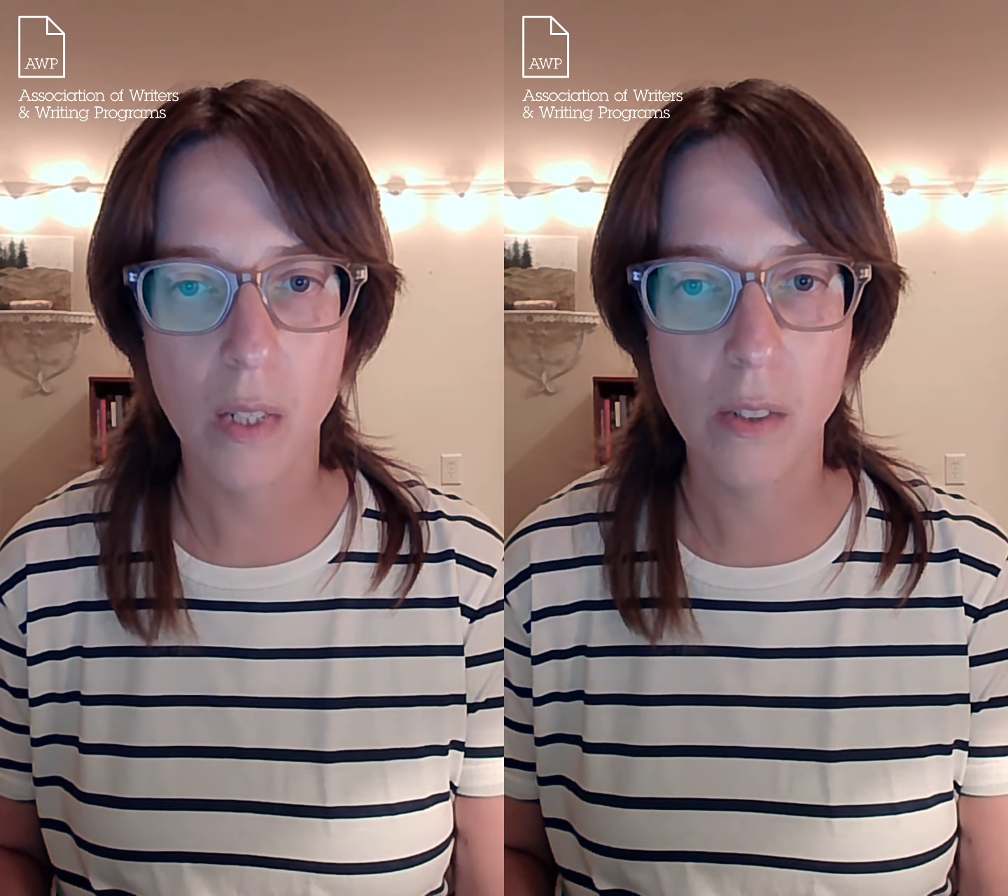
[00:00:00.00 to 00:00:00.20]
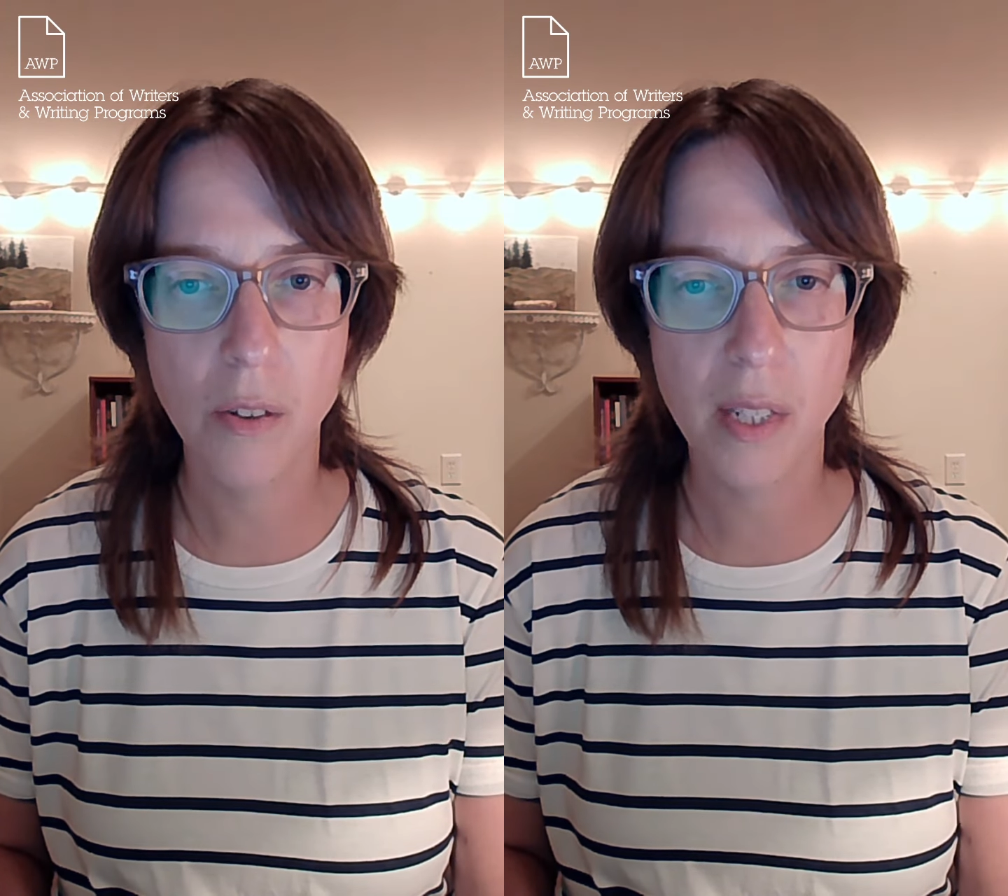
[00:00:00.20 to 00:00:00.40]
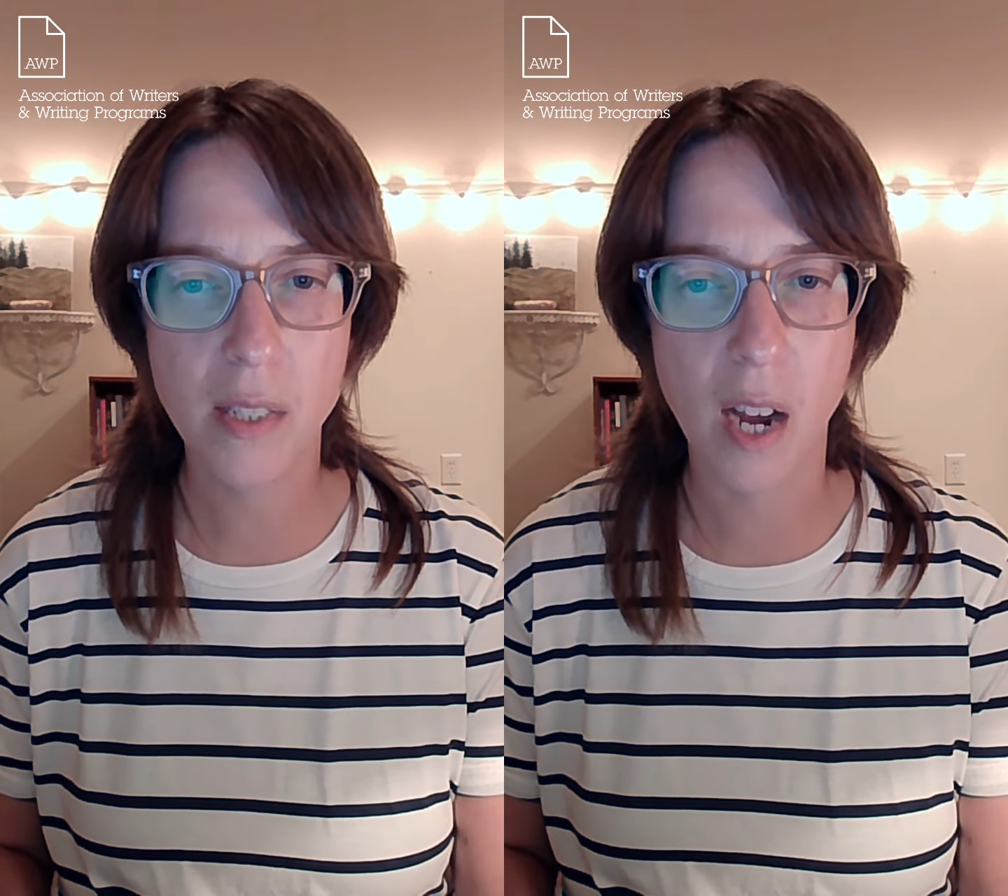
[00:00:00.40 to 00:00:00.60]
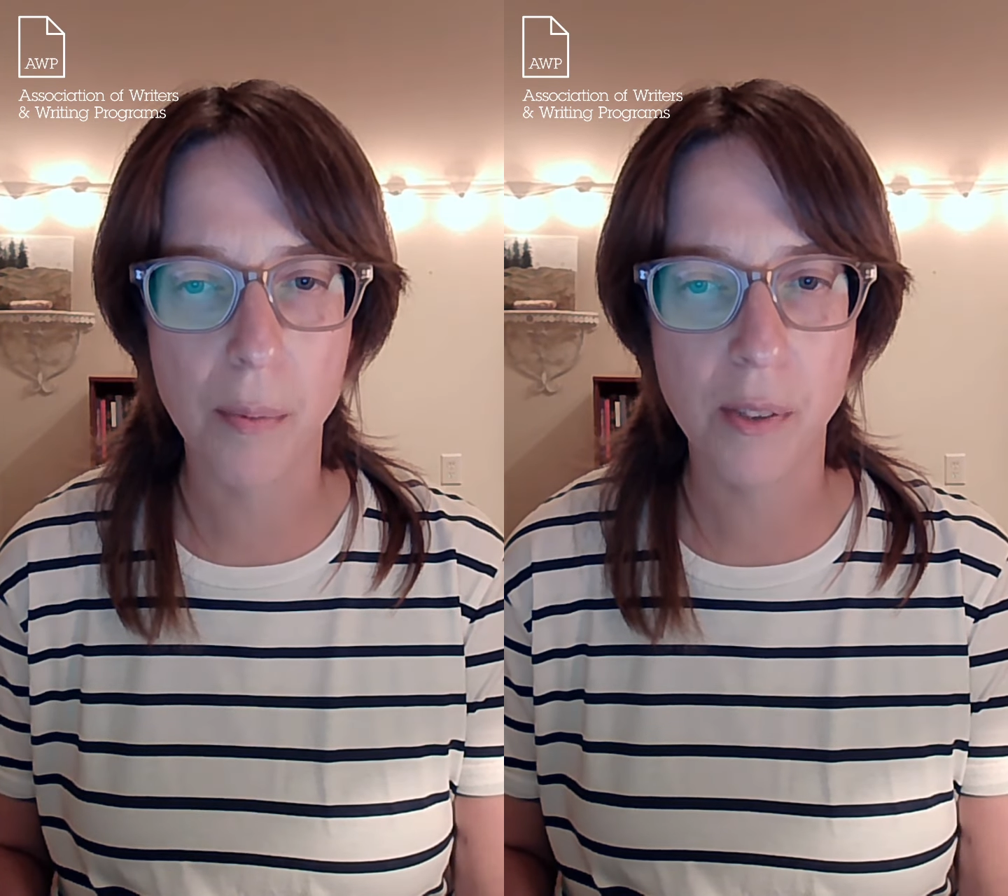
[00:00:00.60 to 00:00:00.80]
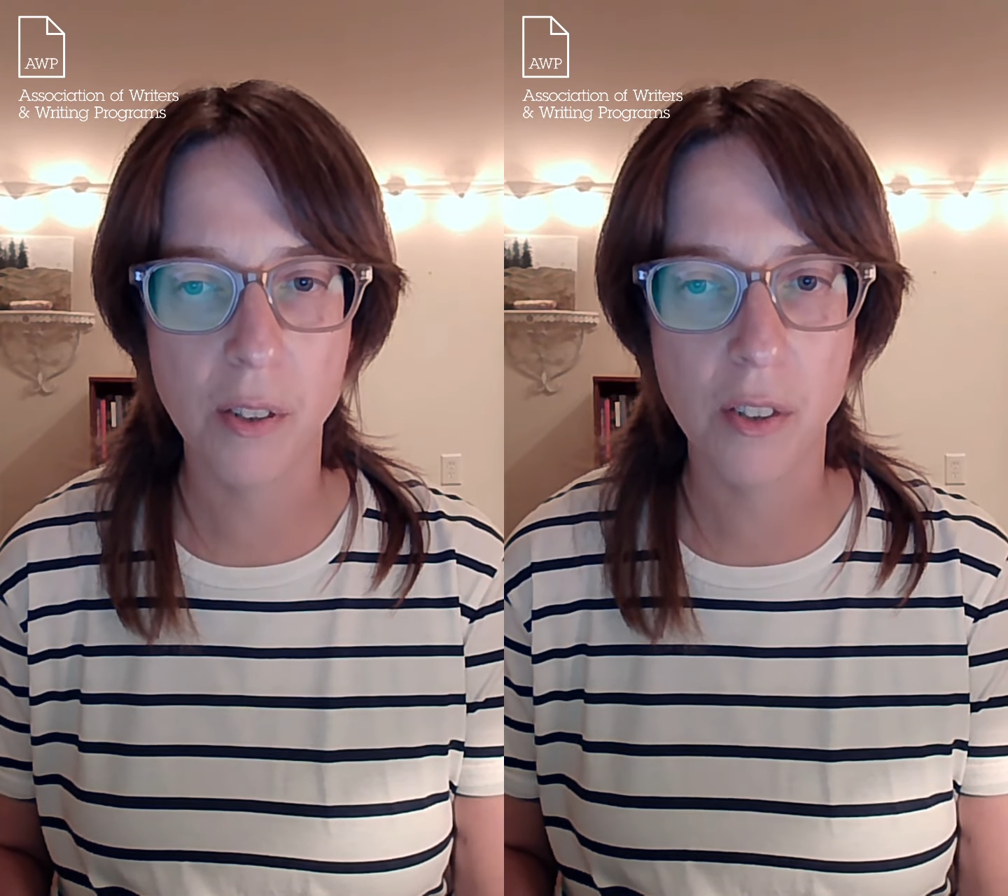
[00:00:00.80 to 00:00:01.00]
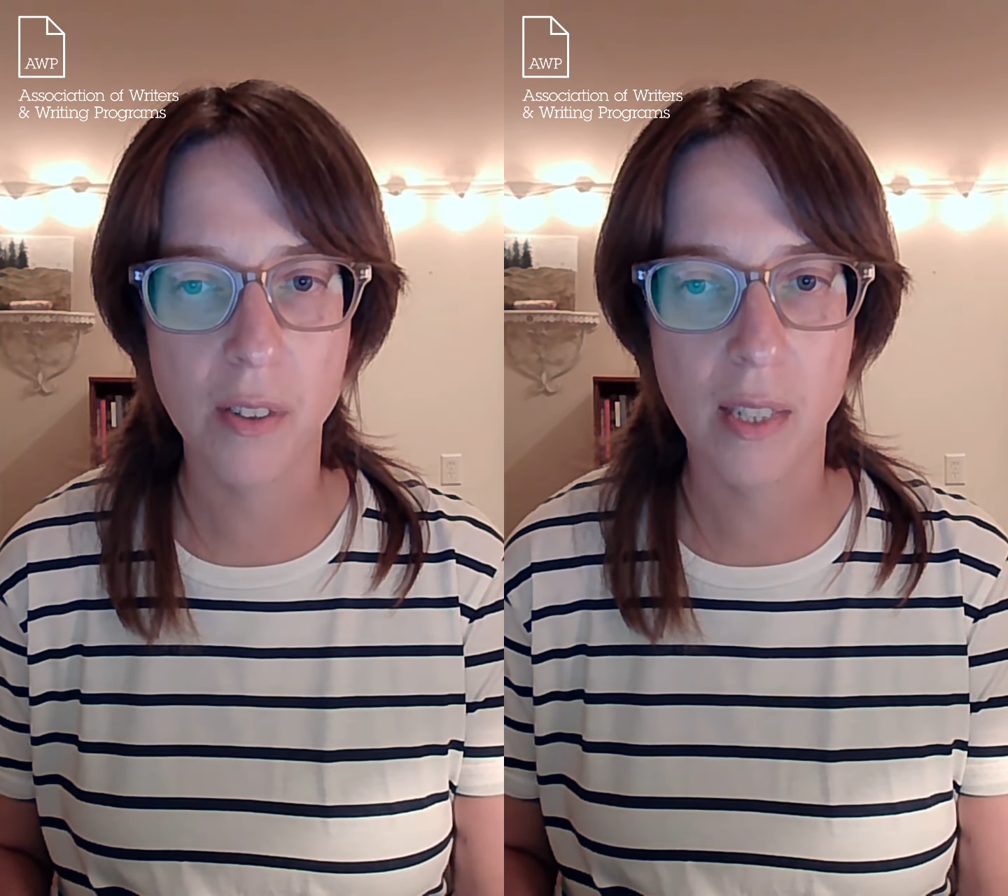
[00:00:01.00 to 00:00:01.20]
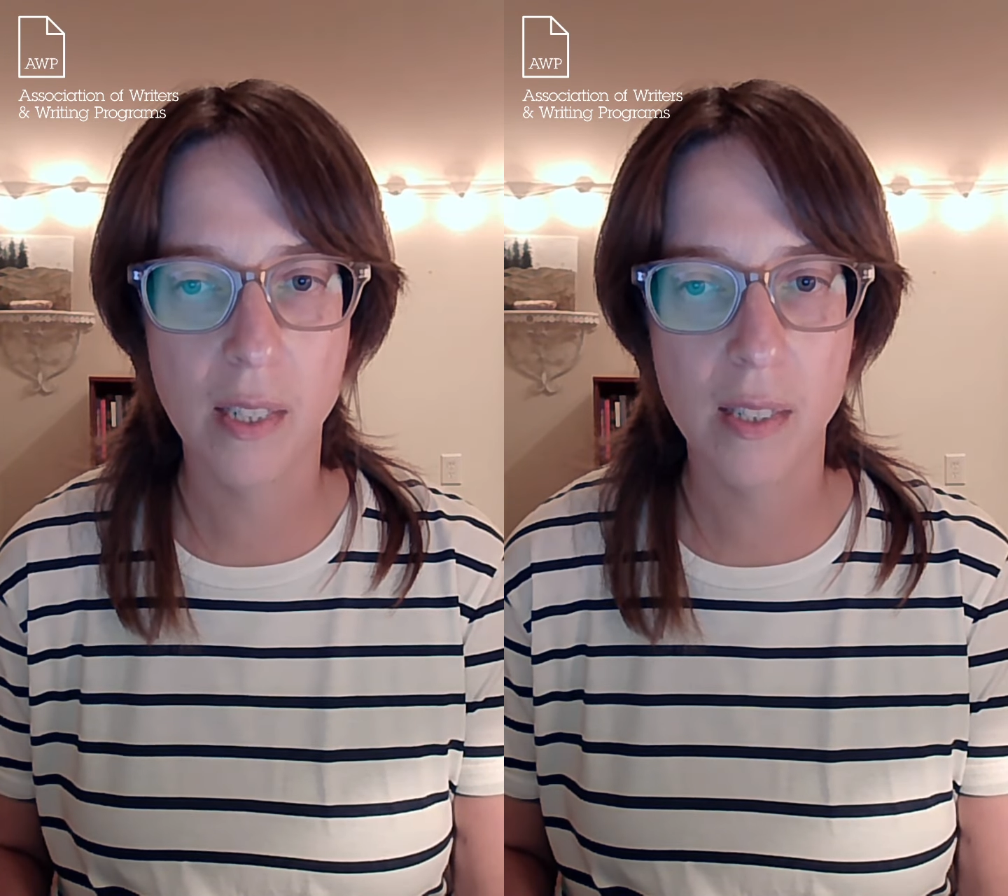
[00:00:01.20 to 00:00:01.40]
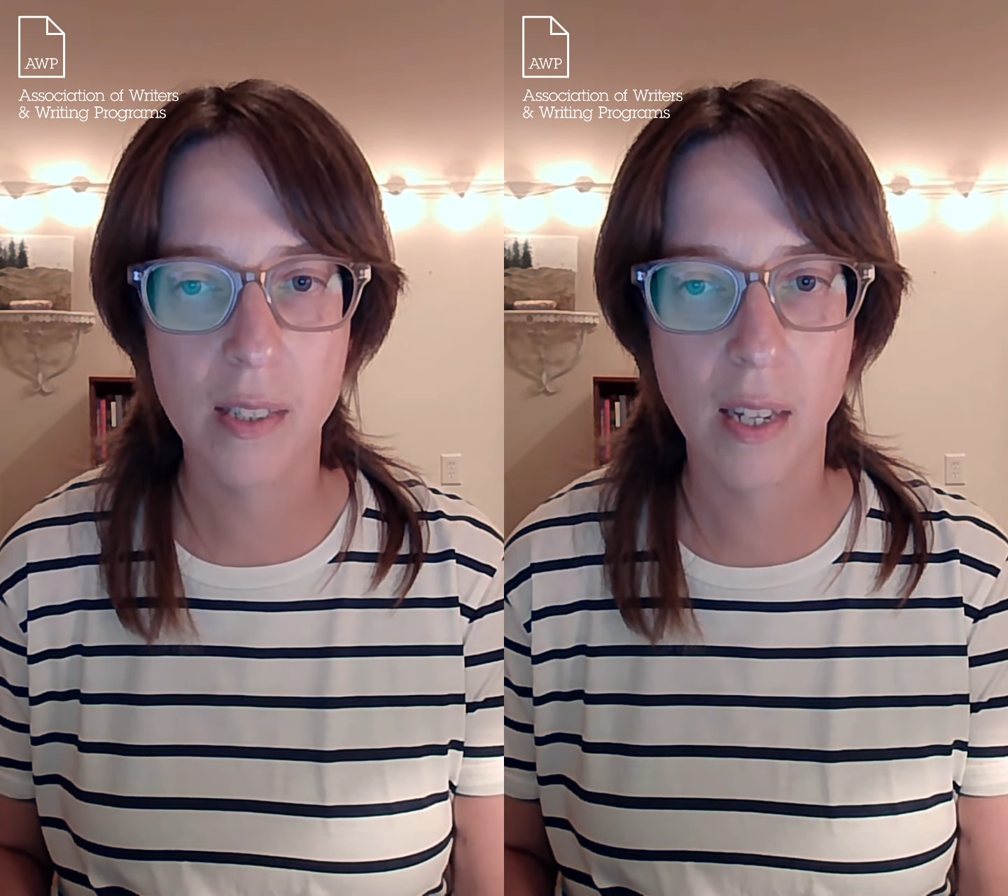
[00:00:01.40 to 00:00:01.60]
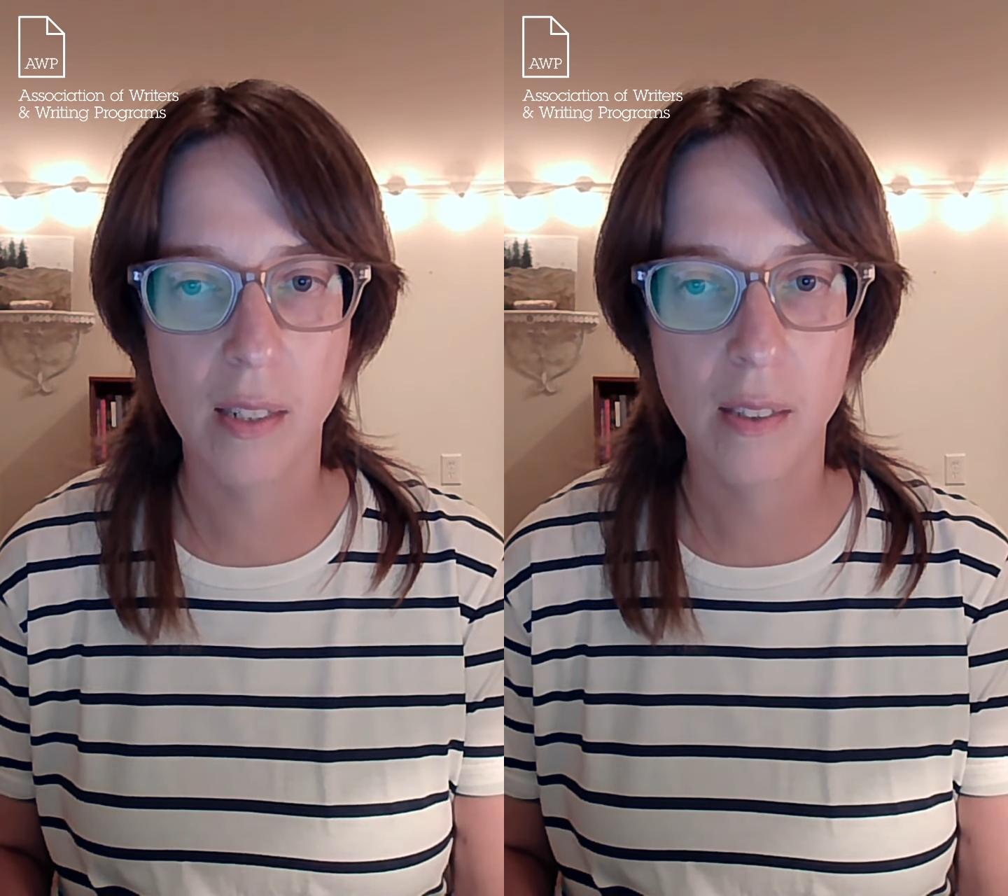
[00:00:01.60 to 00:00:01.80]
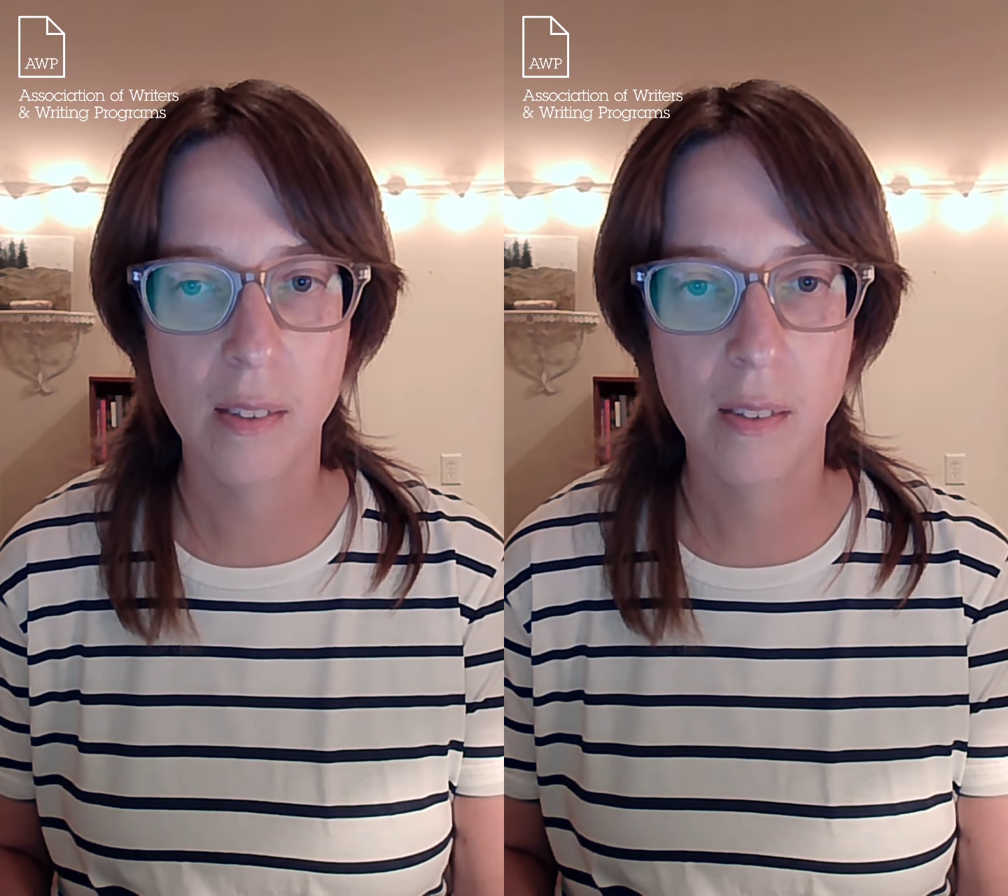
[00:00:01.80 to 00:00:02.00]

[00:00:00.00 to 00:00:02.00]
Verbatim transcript: Don't get top surgery, he said.